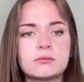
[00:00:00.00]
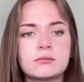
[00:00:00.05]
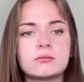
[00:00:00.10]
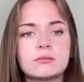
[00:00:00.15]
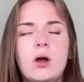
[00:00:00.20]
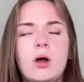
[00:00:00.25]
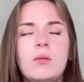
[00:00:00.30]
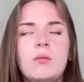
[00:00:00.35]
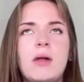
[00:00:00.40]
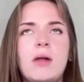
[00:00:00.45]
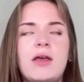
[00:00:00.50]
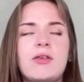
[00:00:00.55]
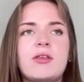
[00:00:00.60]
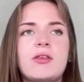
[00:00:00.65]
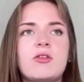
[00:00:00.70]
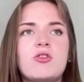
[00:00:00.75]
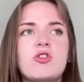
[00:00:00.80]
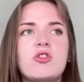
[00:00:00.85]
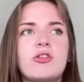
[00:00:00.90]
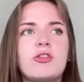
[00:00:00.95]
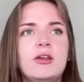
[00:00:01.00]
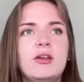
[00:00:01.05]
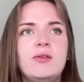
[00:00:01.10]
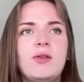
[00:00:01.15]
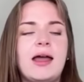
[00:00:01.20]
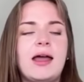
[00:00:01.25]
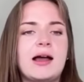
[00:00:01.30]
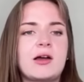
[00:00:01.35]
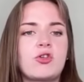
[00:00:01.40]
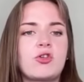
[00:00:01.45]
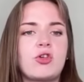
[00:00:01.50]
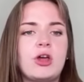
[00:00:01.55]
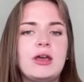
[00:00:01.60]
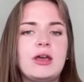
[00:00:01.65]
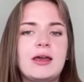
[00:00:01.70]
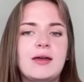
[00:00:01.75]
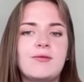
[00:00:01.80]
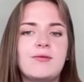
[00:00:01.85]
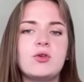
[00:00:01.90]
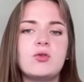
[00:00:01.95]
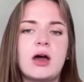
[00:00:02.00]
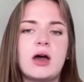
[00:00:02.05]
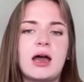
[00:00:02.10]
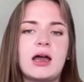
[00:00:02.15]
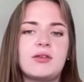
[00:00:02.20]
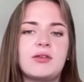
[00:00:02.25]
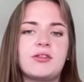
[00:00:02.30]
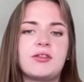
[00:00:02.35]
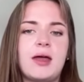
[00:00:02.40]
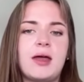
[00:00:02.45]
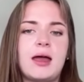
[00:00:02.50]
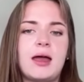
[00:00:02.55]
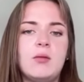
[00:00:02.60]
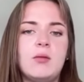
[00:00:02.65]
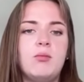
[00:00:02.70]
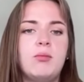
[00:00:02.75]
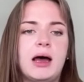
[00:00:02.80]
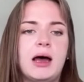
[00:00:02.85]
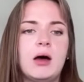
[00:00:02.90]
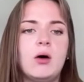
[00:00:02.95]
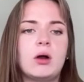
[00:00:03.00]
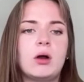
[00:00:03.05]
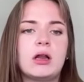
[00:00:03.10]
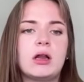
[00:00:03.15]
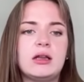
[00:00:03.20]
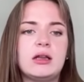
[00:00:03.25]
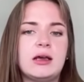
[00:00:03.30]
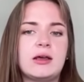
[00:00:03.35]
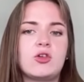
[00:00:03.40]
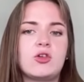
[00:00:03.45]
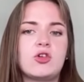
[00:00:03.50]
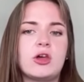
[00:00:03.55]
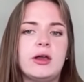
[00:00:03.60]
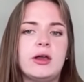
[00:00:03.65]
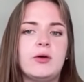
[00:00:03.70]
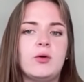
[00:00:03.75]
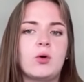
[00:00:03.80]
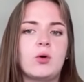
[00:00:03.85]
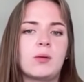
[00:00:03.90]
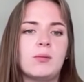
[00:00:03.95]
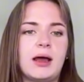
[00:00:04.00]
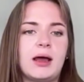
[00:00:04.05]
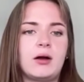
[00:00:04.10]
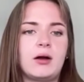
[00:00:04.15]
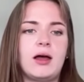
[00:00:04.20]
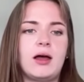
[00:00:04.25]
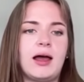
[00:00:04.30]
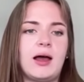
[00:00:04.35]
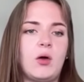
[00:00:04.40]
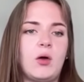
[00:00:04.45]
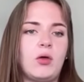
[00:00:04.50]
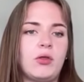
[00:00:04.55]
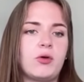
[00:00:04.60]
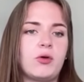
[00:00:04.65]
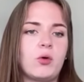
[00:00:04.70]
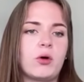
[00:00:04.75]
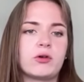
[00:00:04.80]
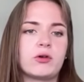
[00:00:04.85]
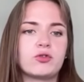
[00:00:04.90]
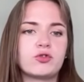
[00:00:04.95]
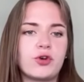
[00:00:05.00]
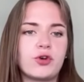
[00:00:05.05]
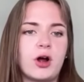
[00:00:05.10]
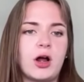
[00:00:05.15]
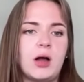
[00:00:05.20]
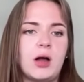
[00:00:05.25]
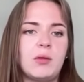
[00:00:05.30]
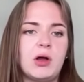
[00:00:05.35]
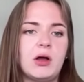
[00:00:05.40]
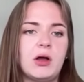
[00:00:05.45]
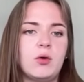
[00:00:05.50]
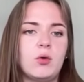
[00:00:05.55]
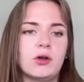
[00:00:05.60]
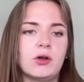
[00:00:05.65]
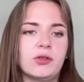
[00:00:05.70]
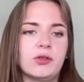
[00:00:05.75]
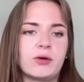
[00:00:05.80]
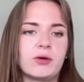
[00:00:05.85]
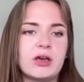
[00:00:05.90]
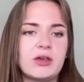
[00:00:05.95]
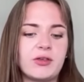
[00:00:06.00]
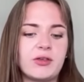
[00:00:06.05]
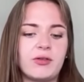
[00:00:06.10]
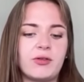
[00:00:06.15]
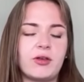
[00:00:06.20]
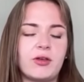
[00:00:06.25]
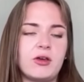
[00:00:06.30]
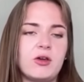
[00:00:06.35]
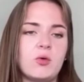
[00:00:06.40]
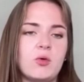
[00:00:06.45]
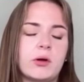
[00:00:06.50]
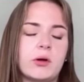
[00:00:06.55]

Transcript: What messages did they actually give you guys then about addiction or mental health or trauma or the reasons that you